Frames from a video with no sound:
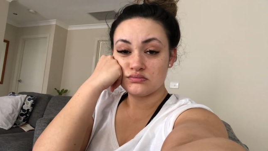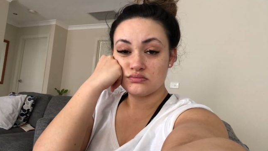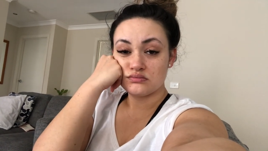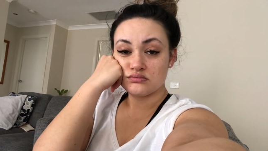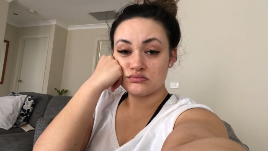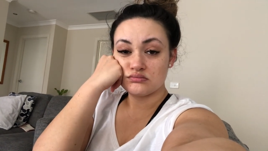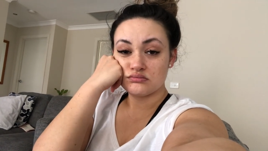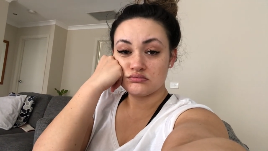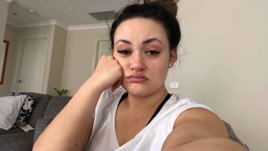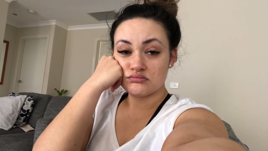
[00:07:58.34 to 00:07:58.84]

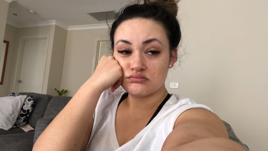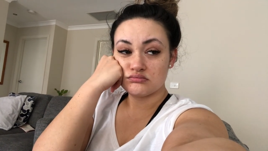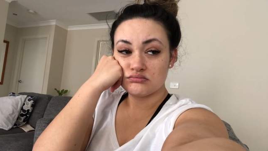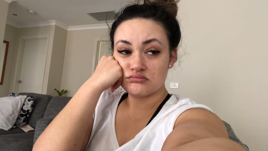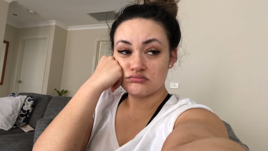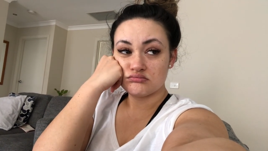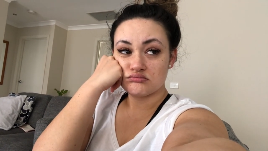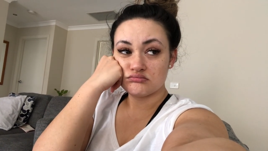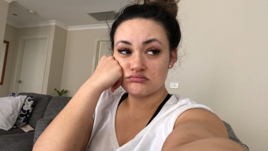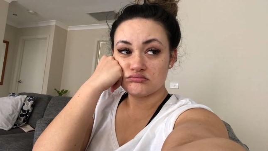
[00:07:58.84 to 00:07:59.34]

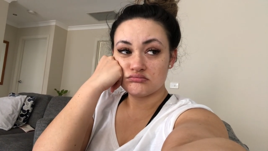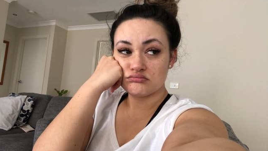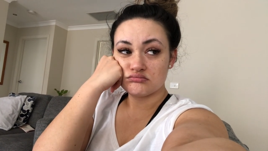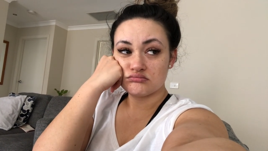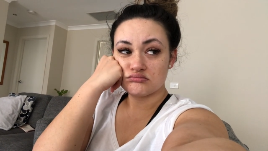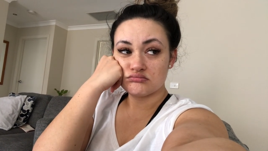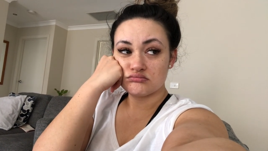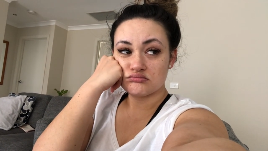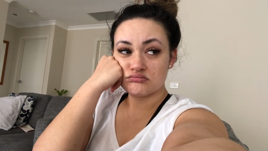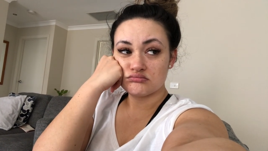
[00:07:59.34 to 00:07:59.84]

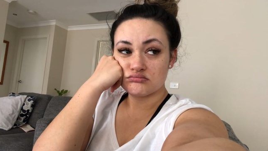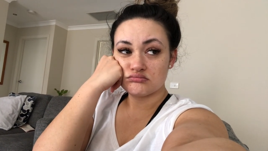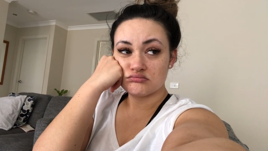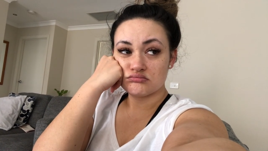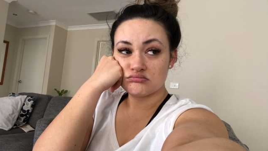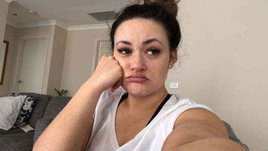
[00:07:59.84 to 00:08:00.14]
No one is speaking in this clip.